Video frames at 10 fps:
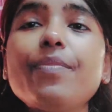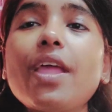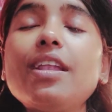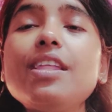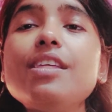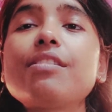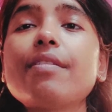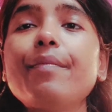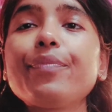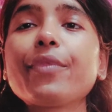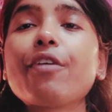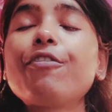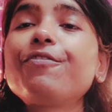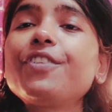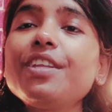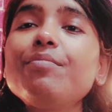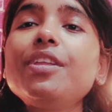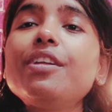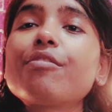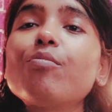at least 15
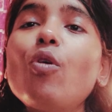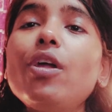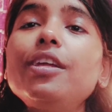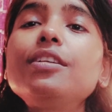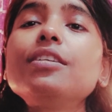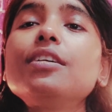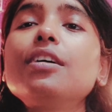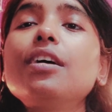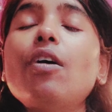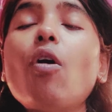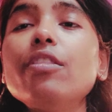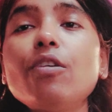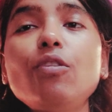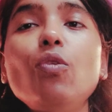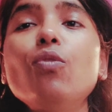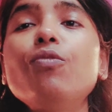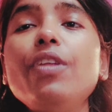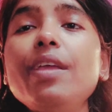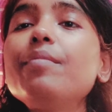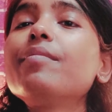minutes boil it on the low
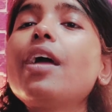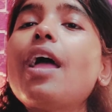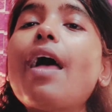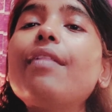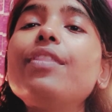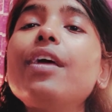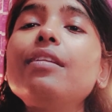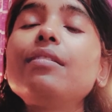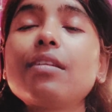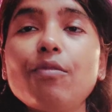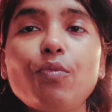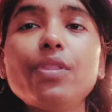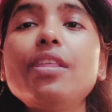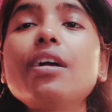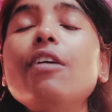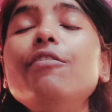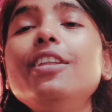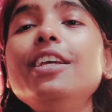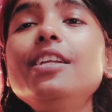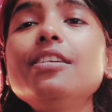flame, and then with the cover
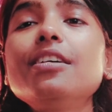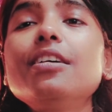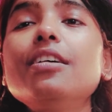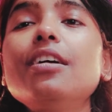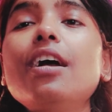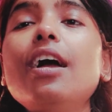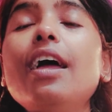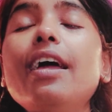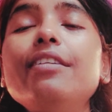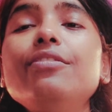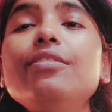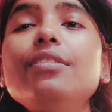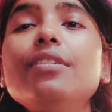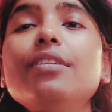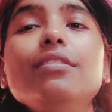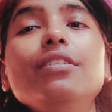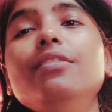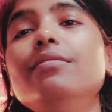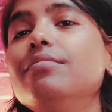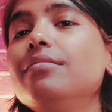lid and
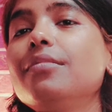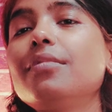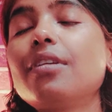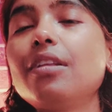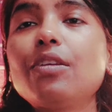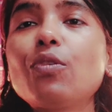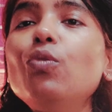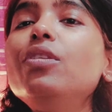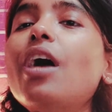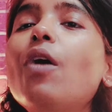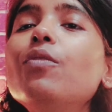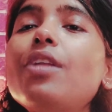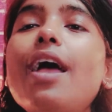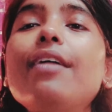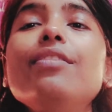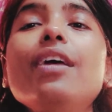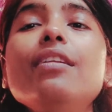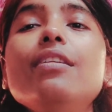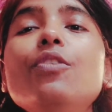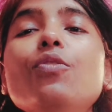cool down, and
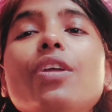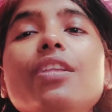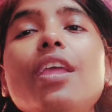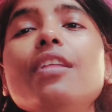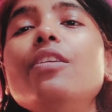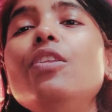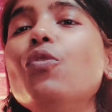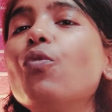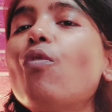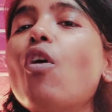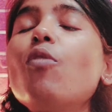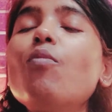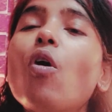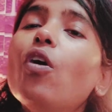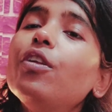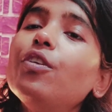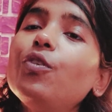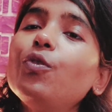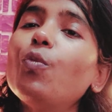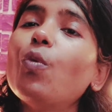then you can take the lukewarm, or
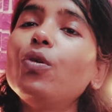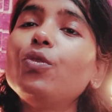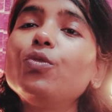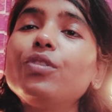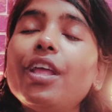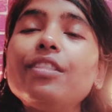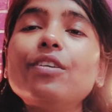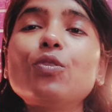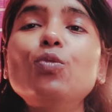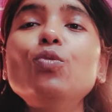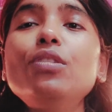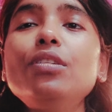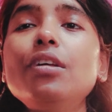you want to take the cool